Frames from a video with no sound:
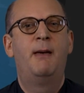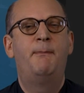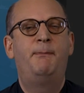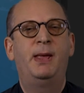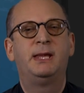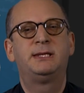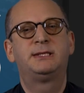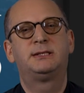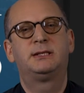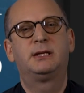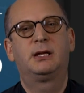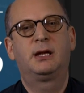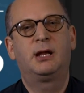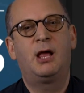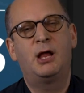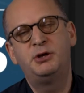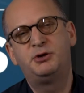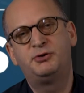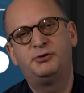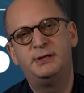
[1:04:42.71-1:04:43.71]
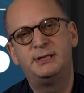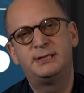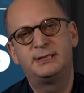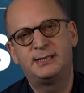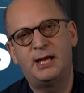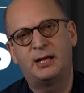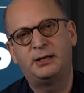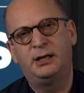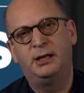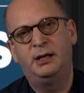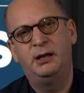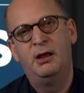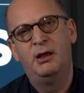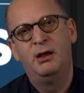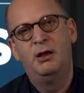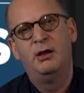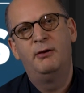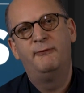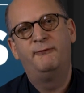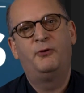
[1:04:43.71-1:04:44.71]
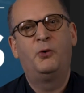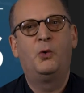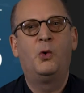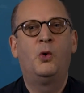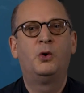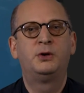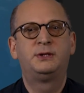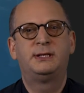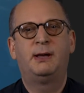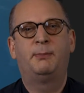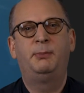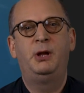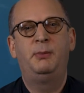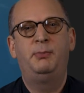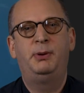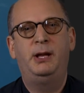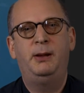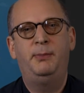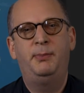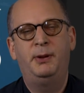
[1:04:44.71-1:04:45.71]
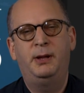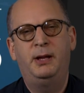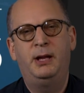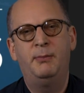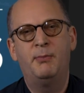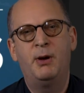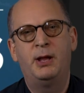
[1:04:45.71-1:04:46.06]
Best Countries Study for WPP.